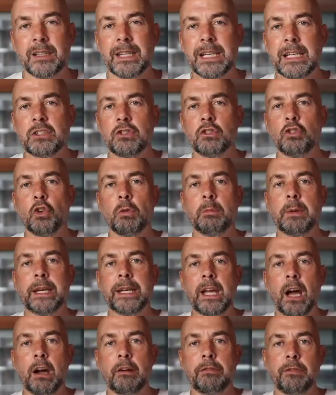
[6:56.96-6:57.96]
And these normally
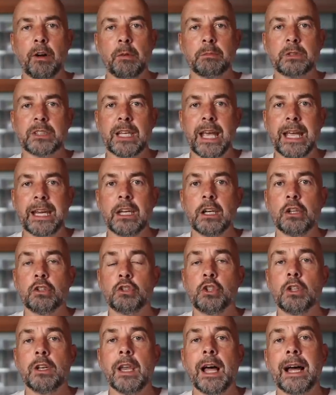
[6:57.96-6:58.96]
go from say
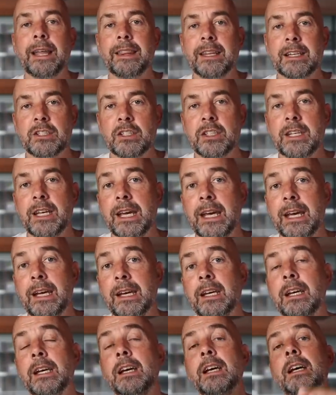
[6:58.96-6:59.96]
July this year
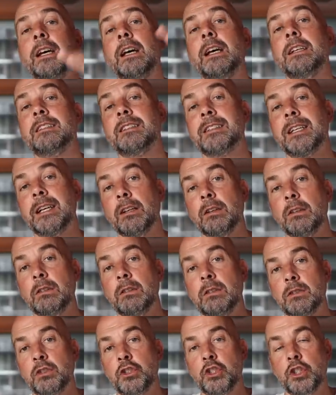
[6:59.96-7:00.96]

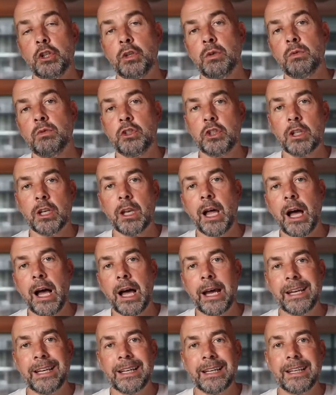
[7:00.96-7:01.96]
until June,
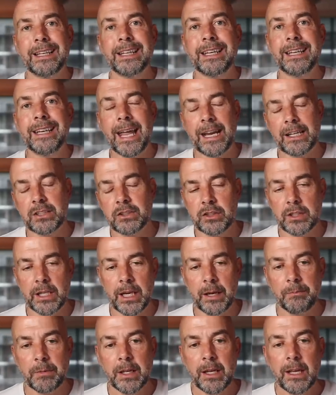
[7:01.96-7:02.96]
July next
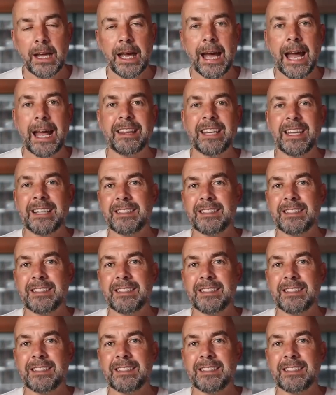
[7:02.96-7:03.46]
year. And the